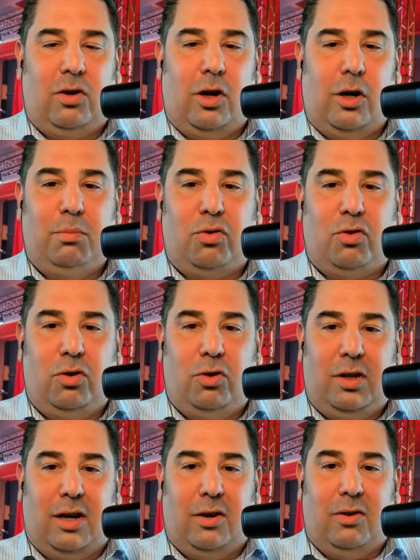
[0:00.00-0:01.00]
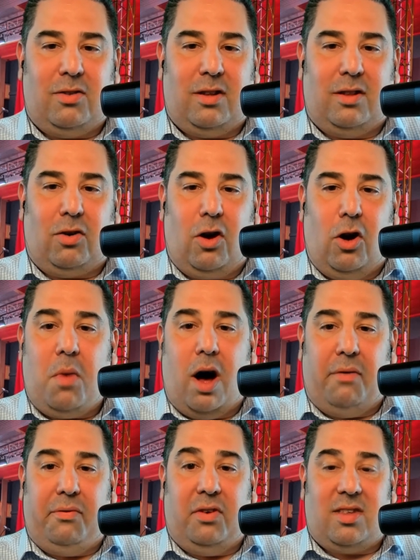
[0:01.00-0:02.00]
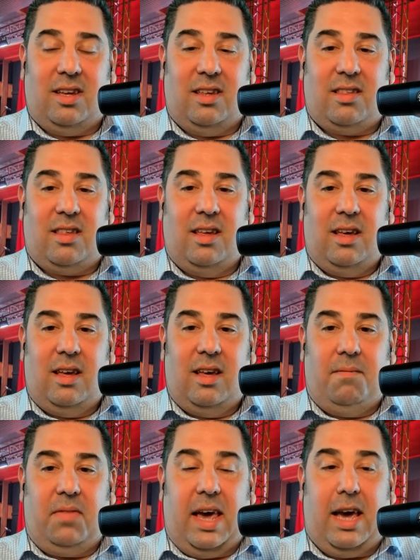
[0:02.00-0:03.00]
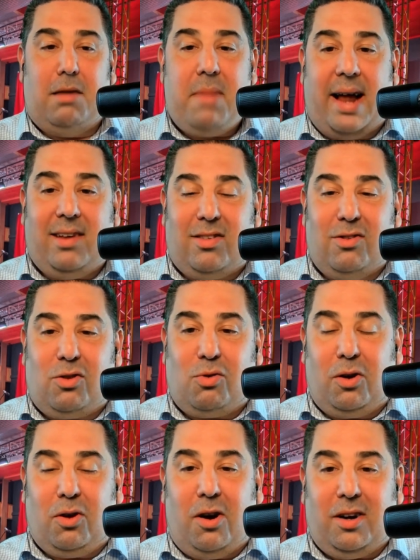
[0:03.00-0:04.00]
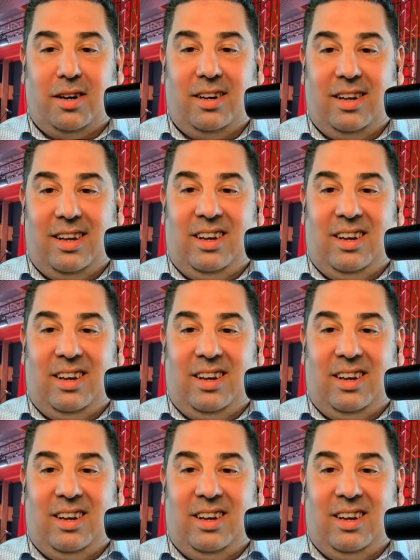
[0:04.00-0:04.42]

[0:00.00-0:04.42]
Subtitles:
in their home studios and their home offices and Madison Square Garden,